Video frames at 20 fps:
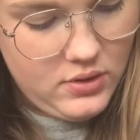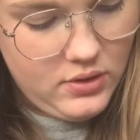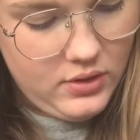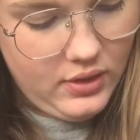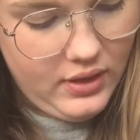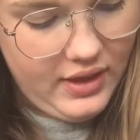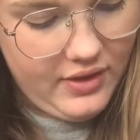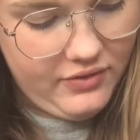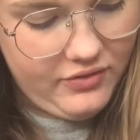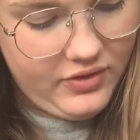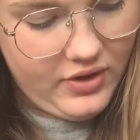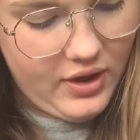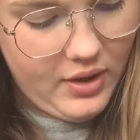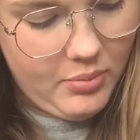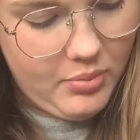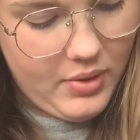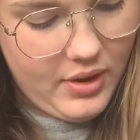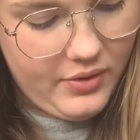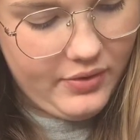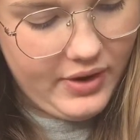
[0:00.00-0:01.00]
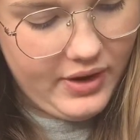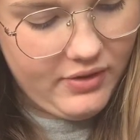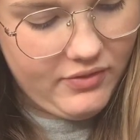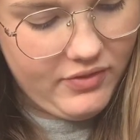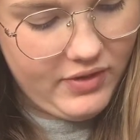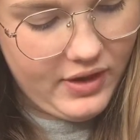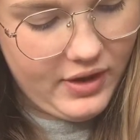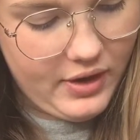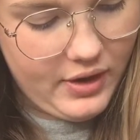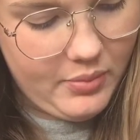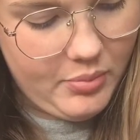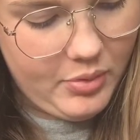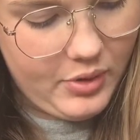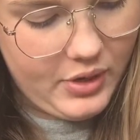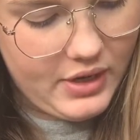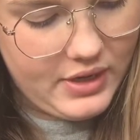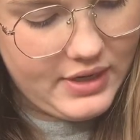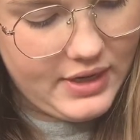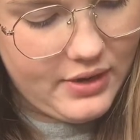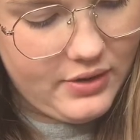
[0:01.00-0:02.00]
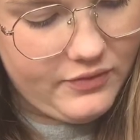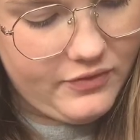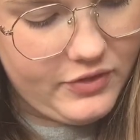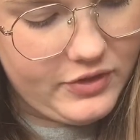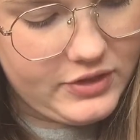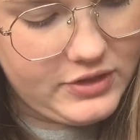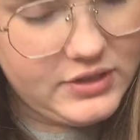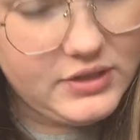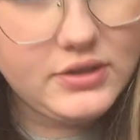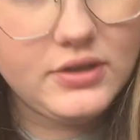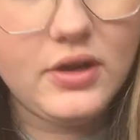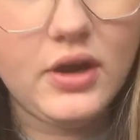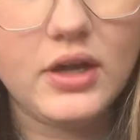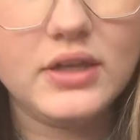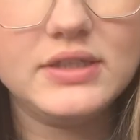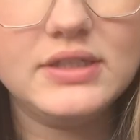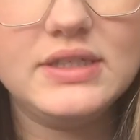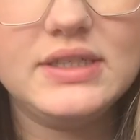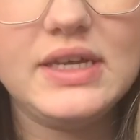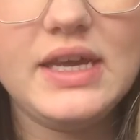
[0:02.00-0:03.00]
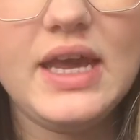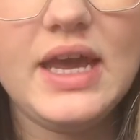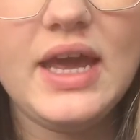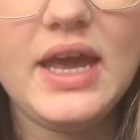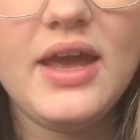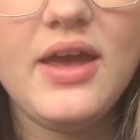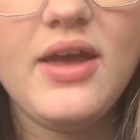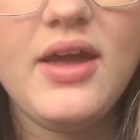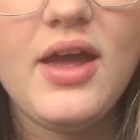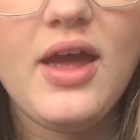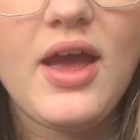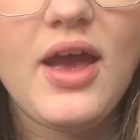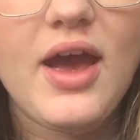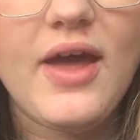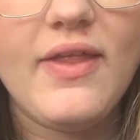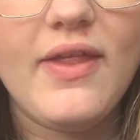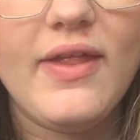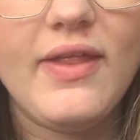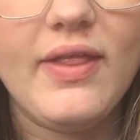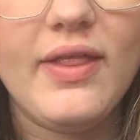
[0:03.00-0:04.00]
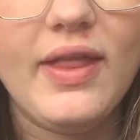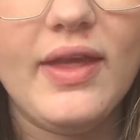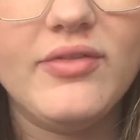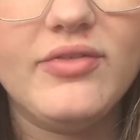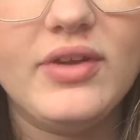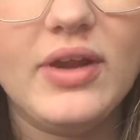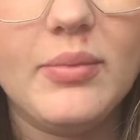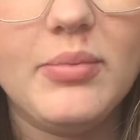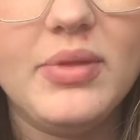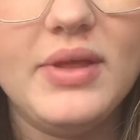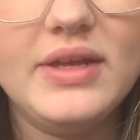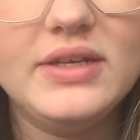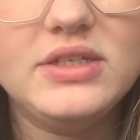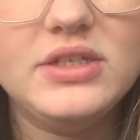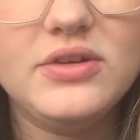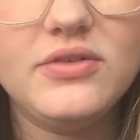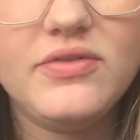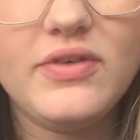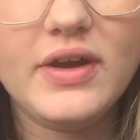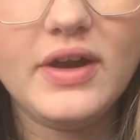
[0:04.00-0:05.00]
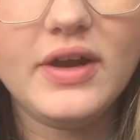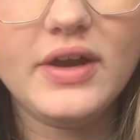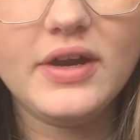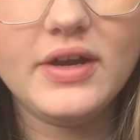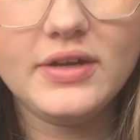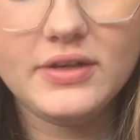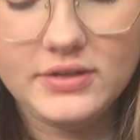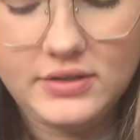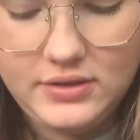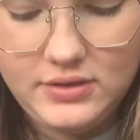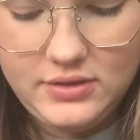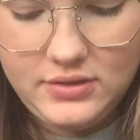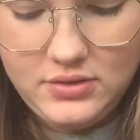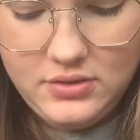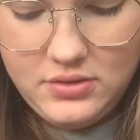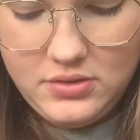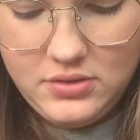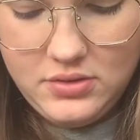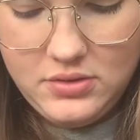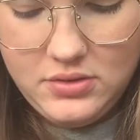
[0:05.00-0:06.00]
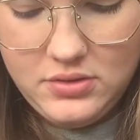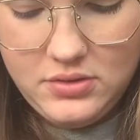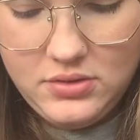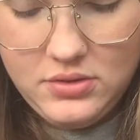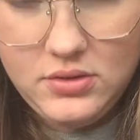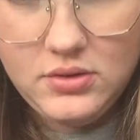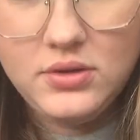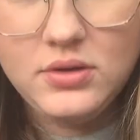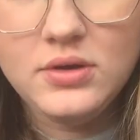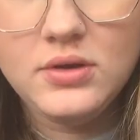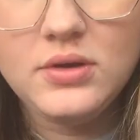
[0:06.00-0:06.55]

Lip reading: lift up my ring finger, put it down on C, and then lift up these two fingers, and